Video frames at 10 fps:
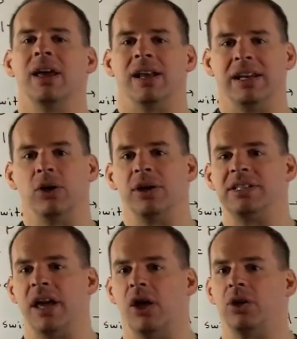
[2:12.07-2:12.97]
I need only
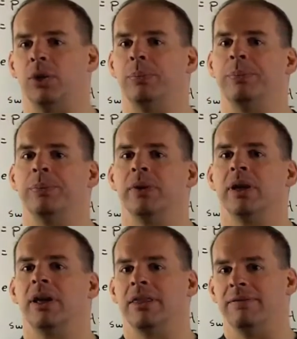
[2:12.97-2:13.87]
tell you
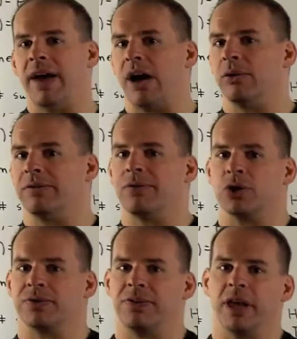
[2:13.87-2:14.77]
the value of the
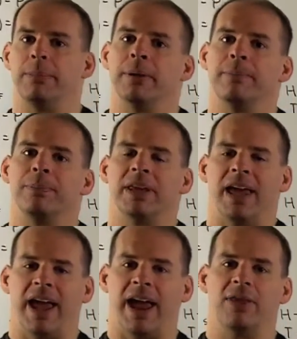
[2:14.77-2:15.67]
first flip
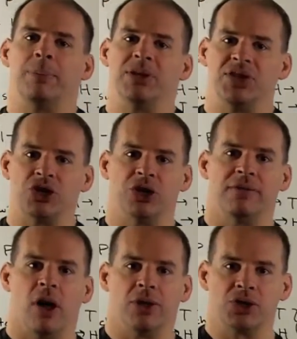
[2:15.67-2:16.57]
and the position
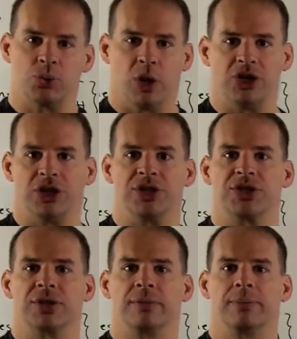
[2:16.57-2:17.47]
of all the
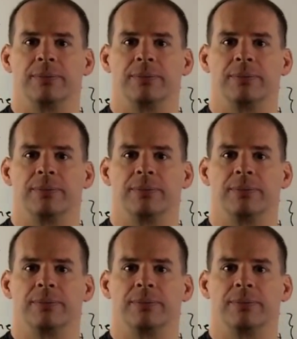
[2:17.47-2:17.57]
switches.